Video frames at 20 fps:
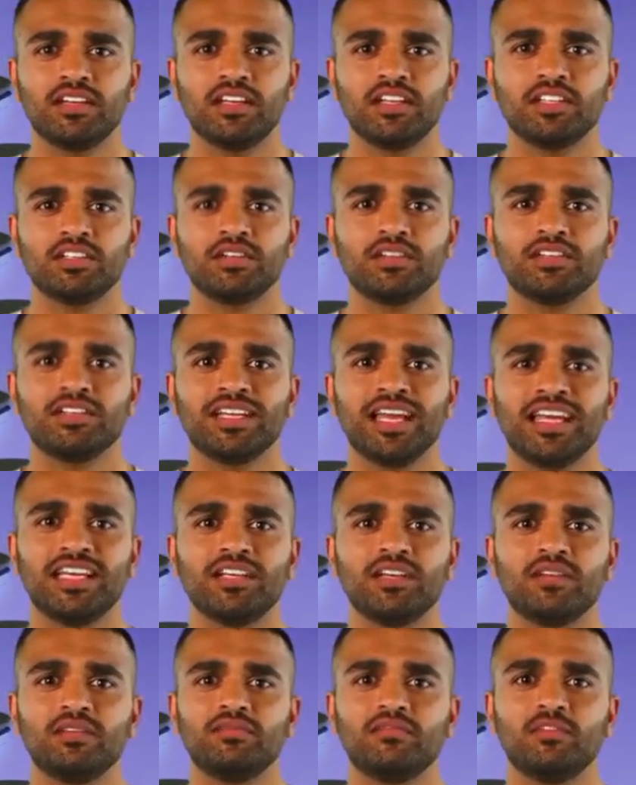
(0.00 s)
so stay
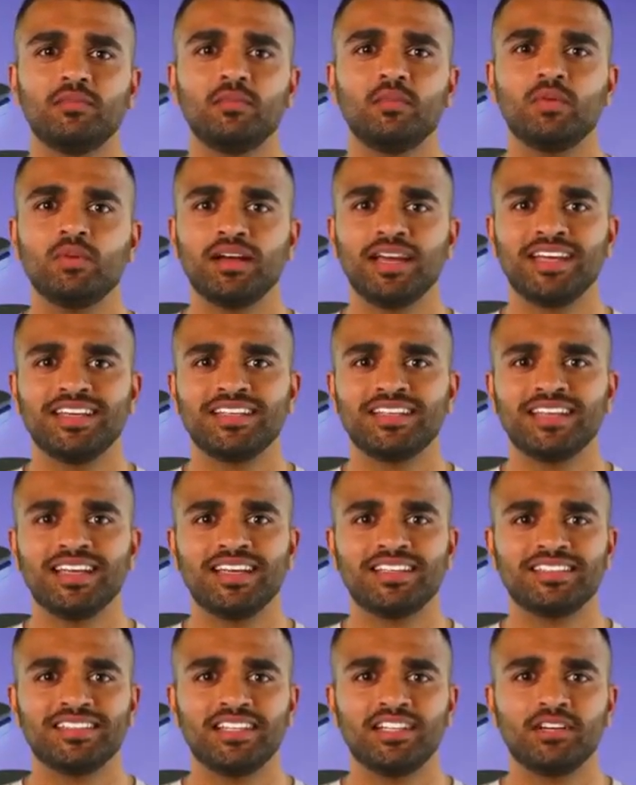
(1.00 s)
tuned for more
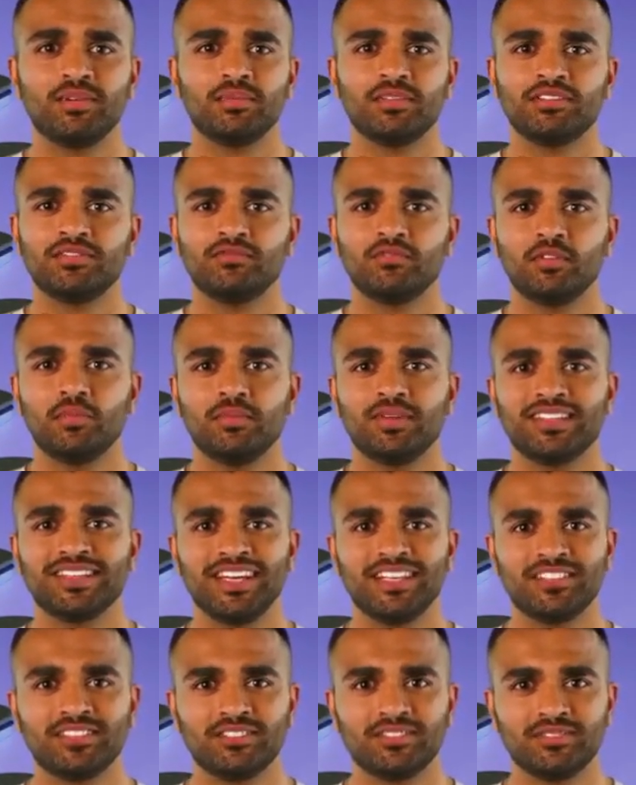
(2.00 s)
insights into its full
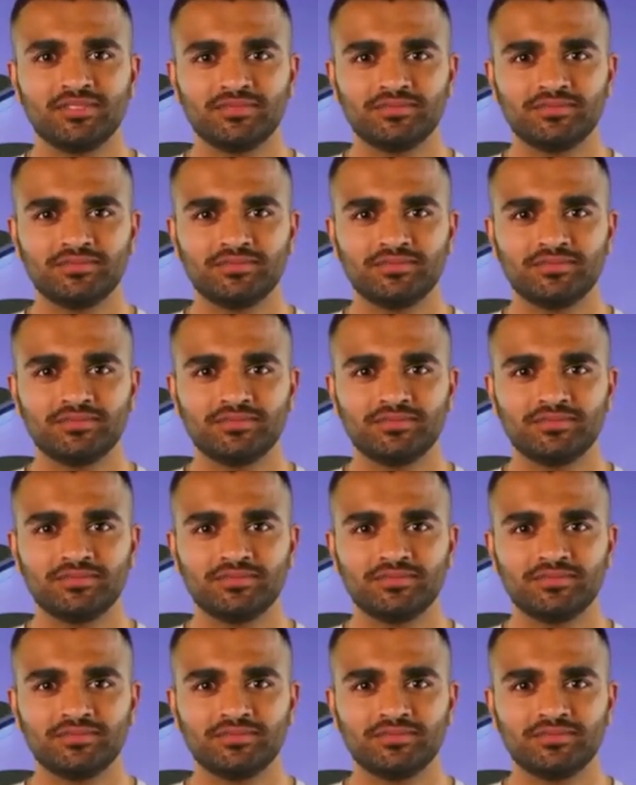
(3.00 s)
potential.